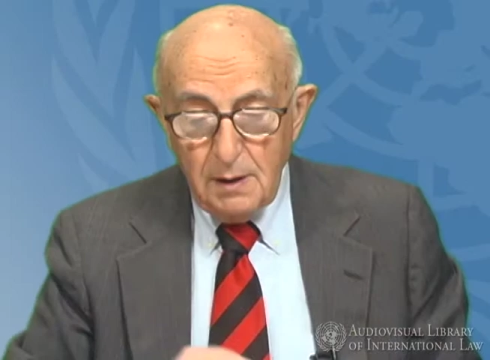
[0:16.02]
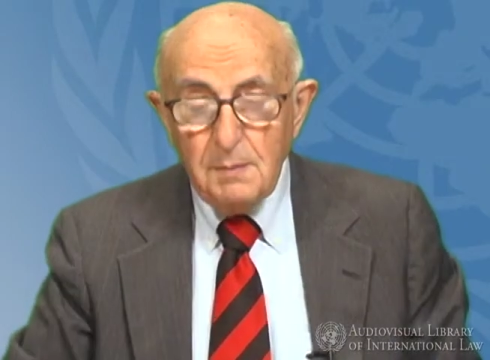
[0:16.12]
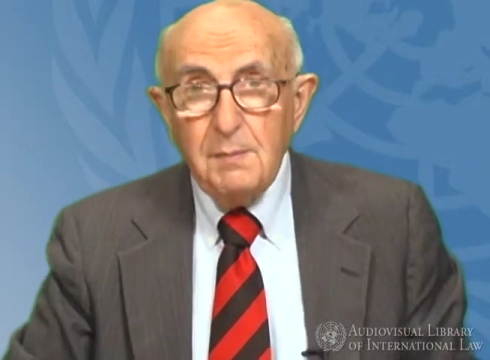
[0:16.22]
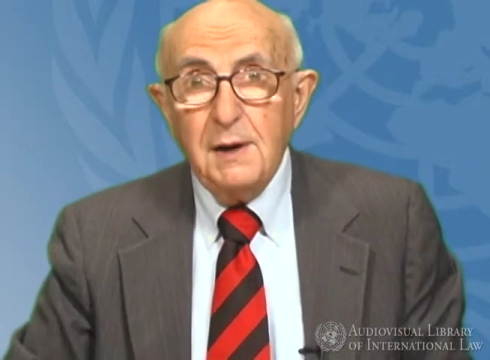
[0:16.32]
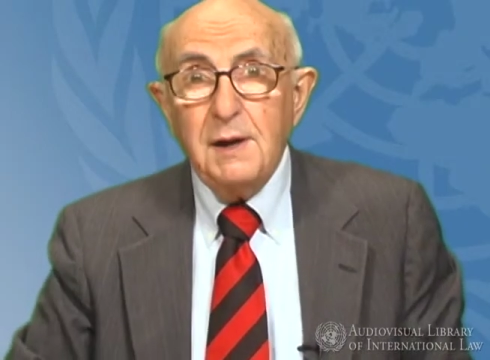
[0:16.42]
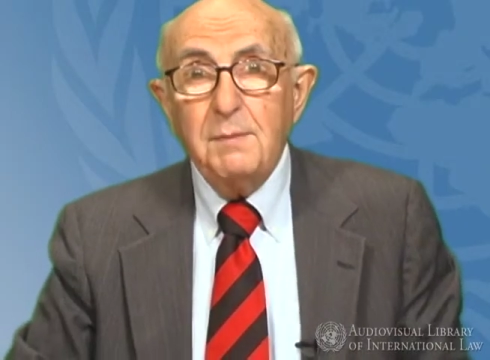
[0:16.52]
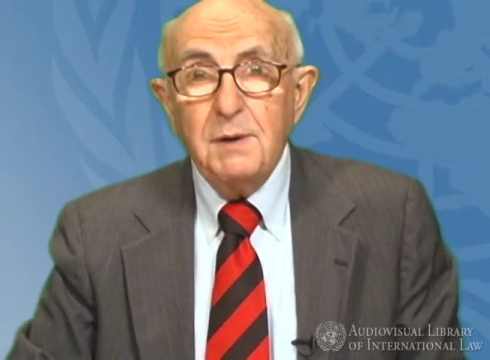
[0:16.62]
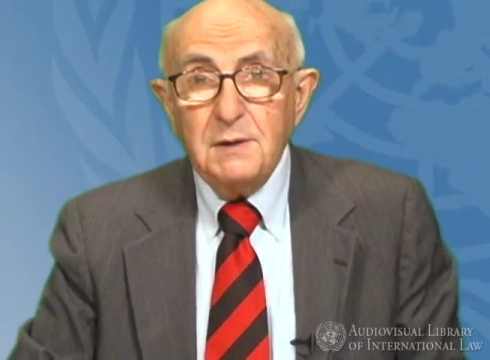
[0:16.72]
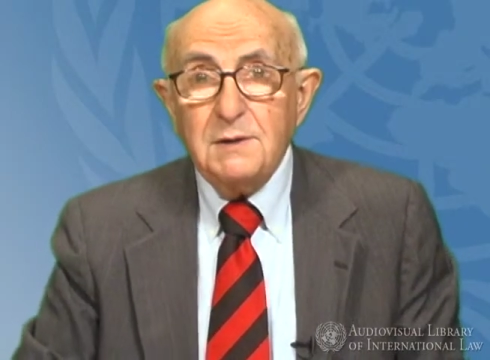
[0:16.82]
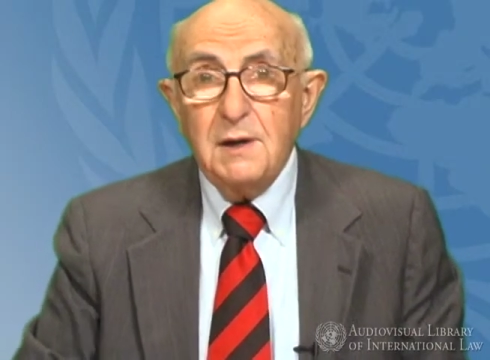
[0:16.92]
My name
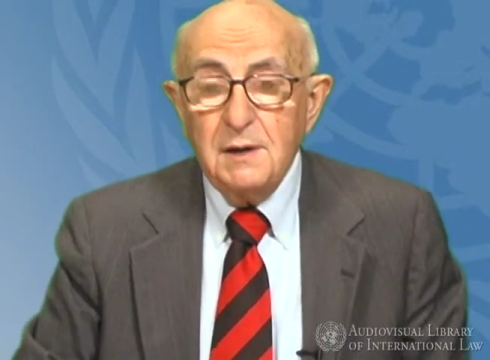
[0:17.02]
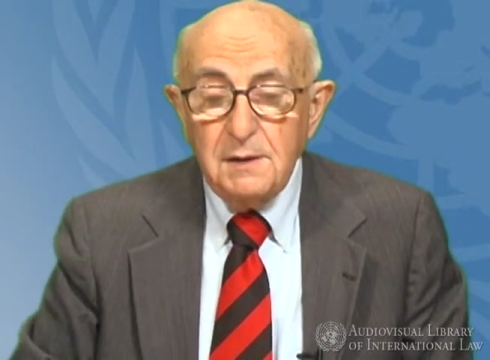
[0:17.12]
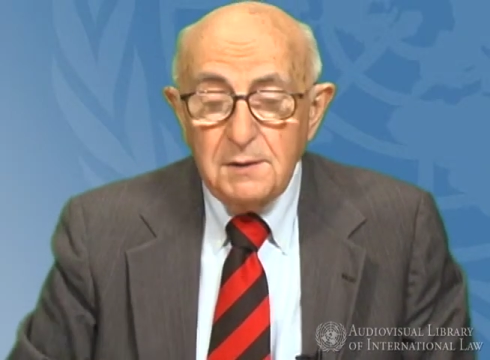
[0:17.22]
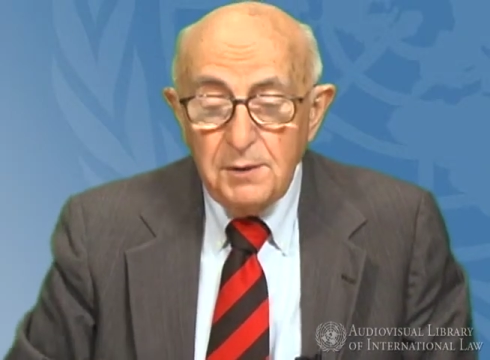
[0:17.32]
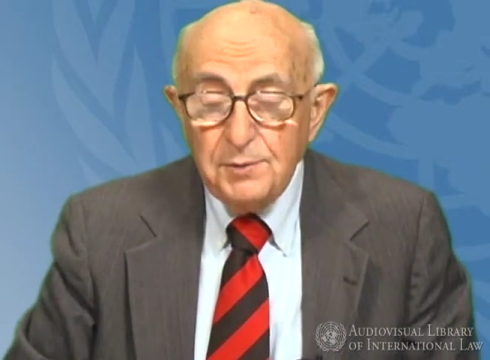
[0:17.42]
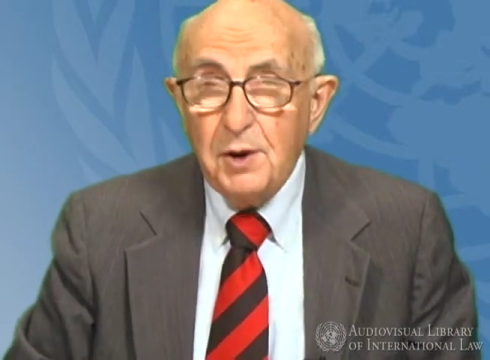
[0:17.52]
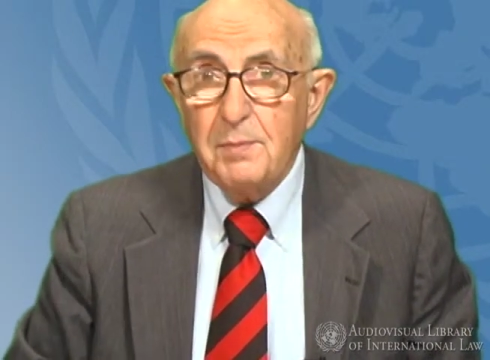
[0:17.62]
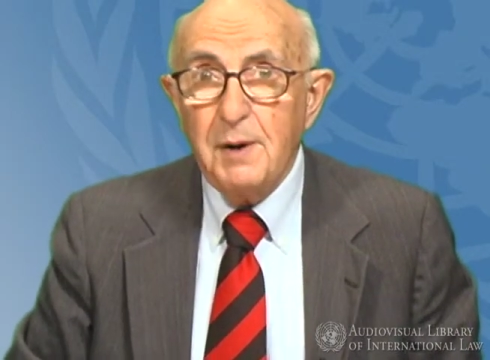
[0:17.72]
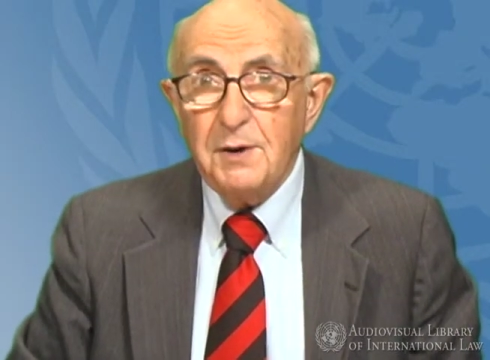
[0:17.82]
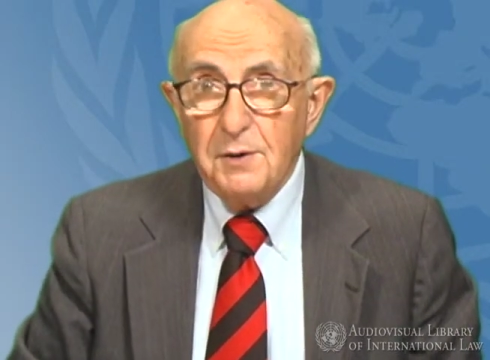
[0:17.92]
is uh, Theodor
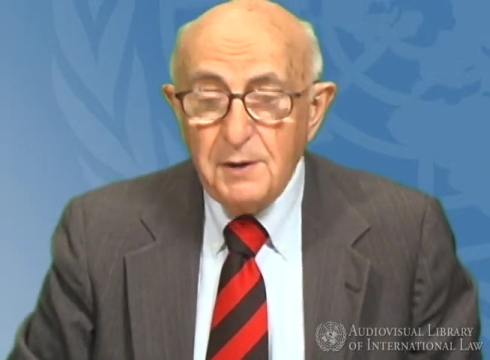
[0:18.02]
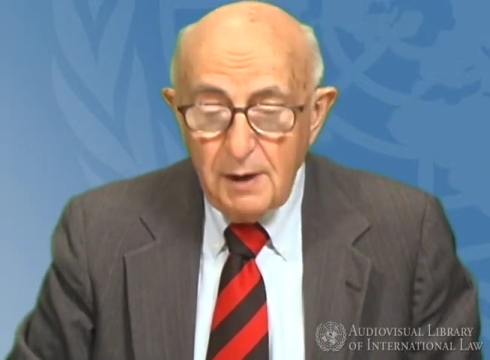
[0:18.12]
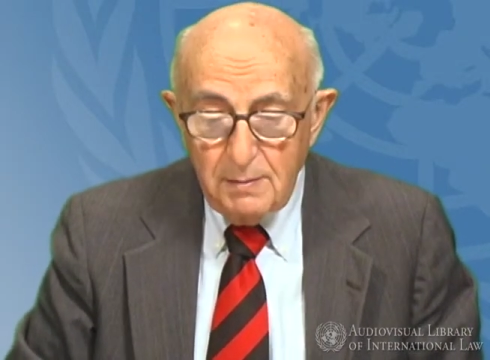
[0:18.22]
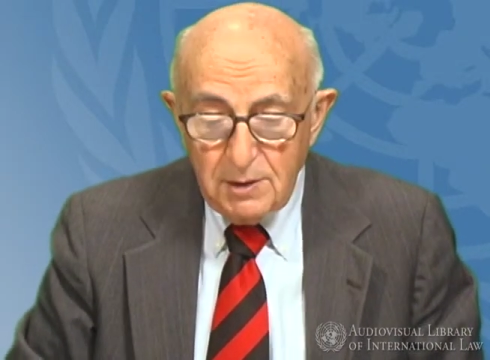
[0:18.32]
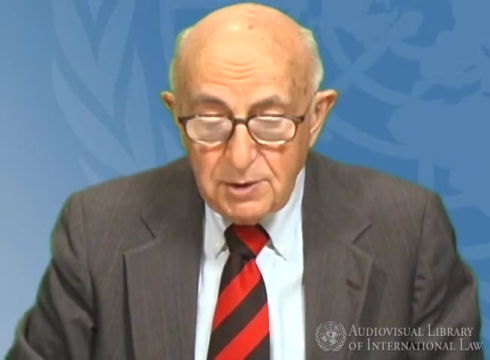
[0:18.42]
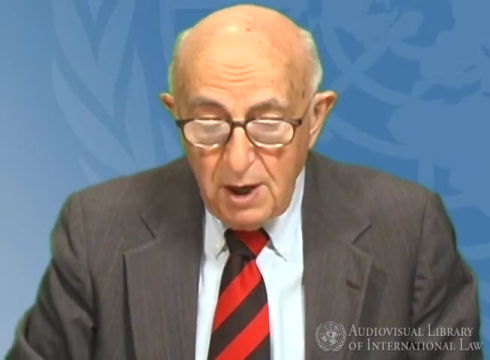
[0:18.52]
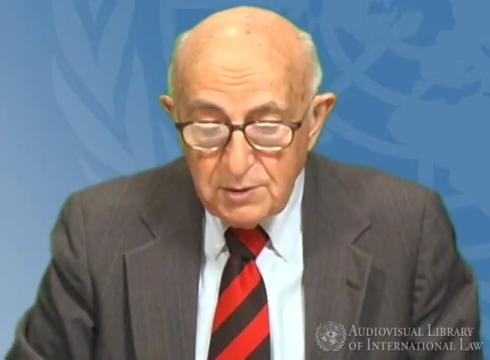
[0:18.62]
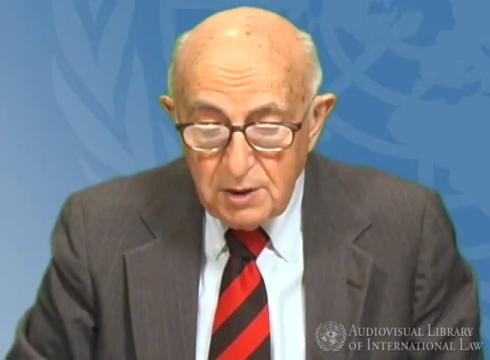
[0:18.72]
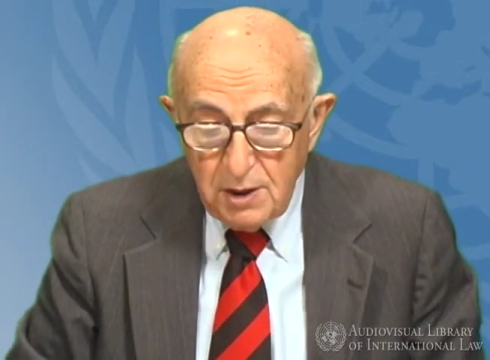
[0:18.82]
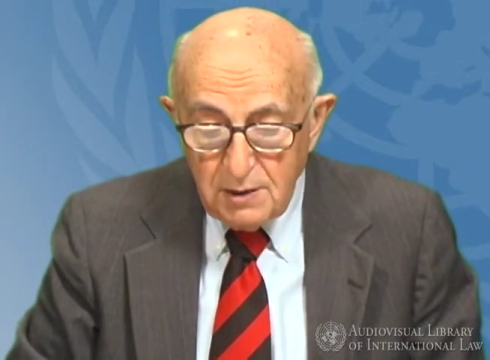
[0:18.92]
Meron. I am a
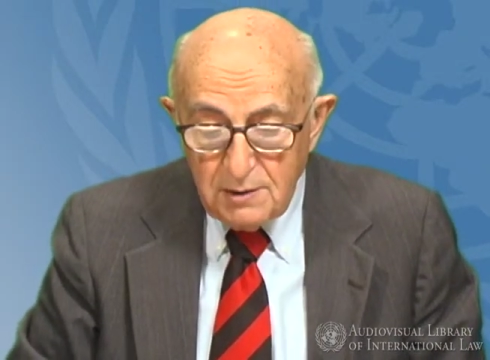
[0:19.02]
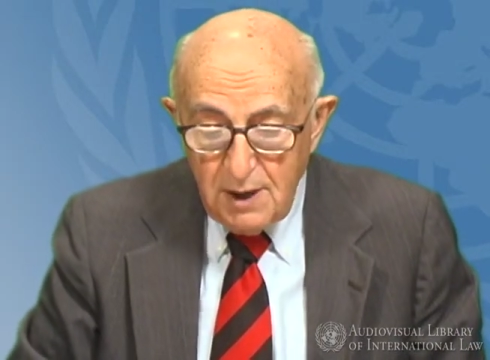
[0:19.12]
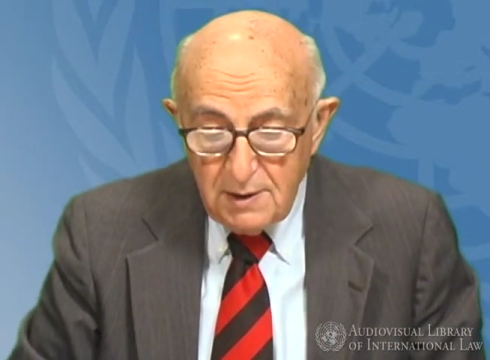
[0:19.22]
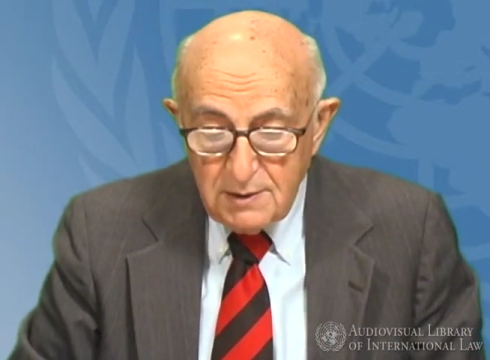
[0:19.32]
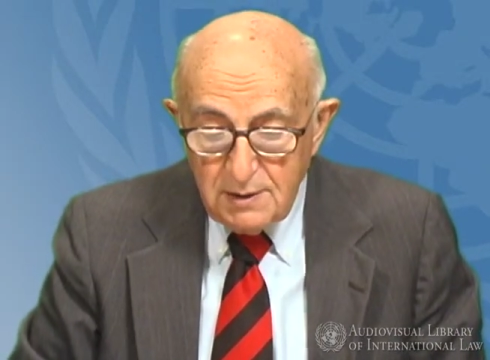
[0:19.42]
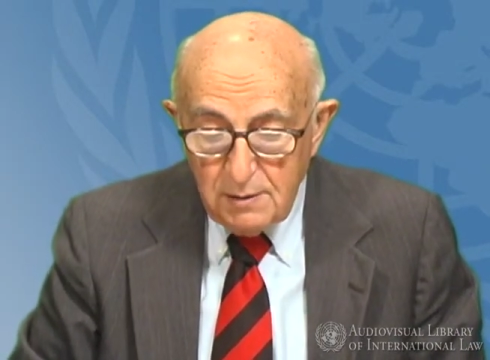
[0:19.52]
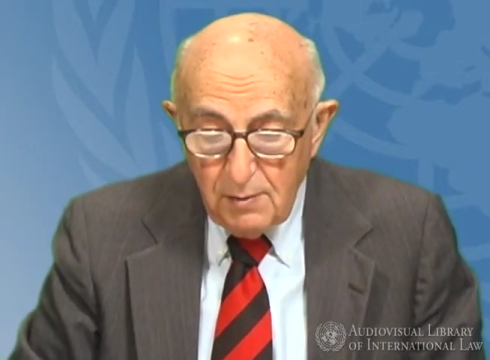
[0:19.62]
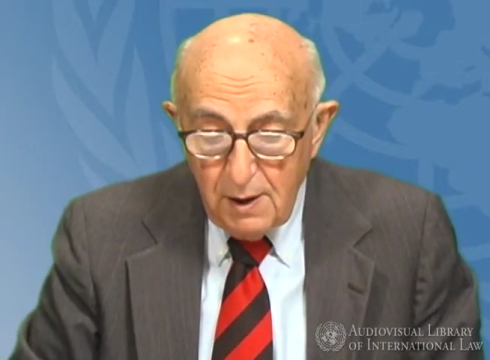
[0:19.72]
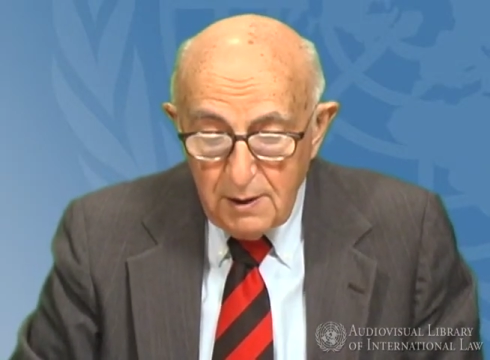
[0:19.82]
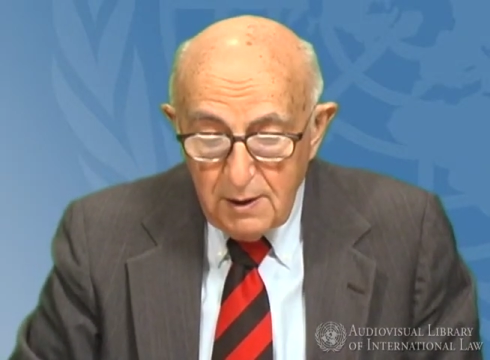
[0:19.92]
judge at the
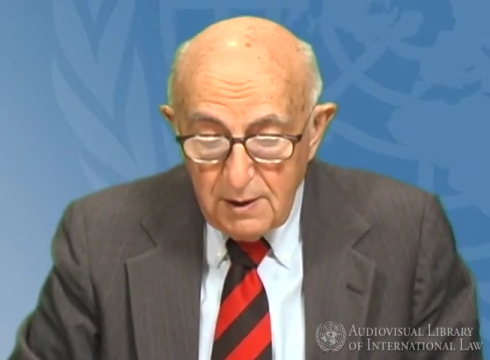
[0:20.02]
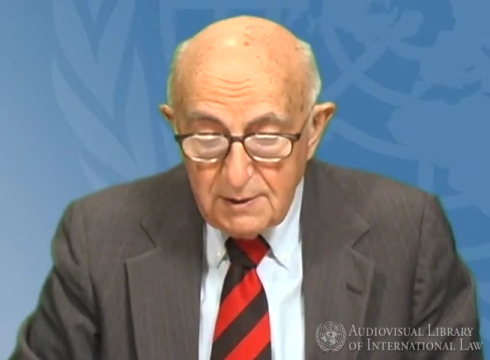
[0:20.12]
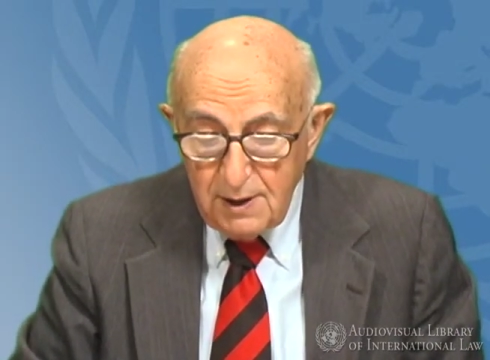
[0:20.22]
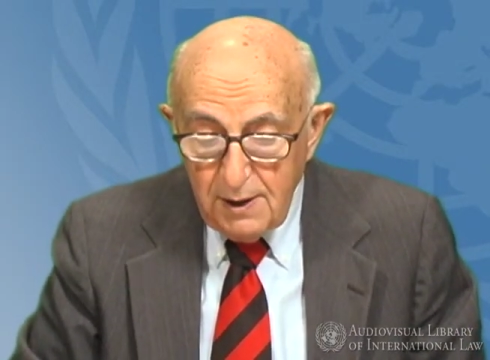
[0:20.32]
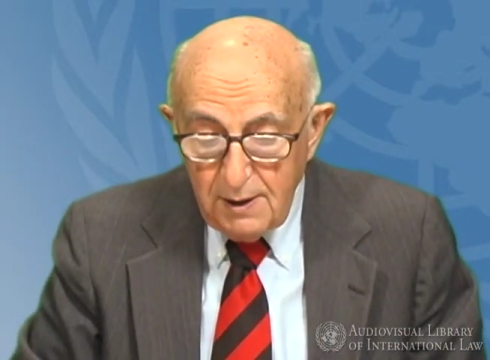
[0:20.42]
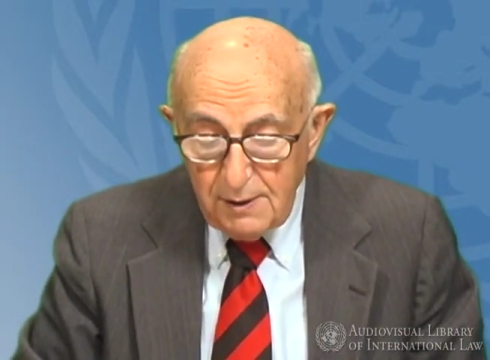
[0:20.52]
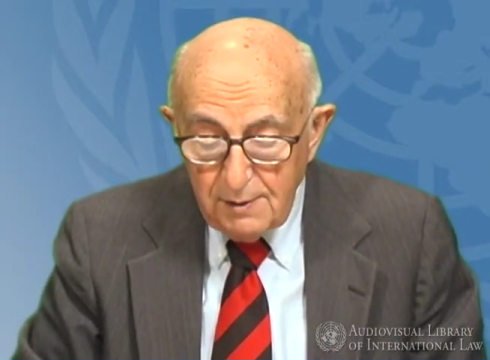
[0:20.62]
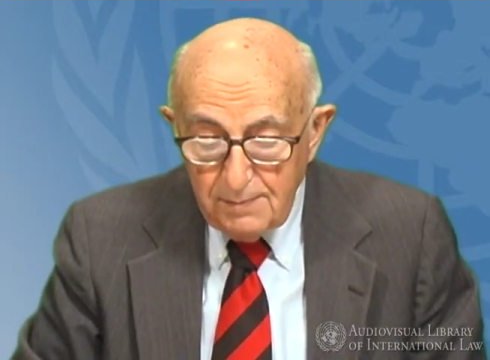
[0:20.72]
ICTY at The Hague.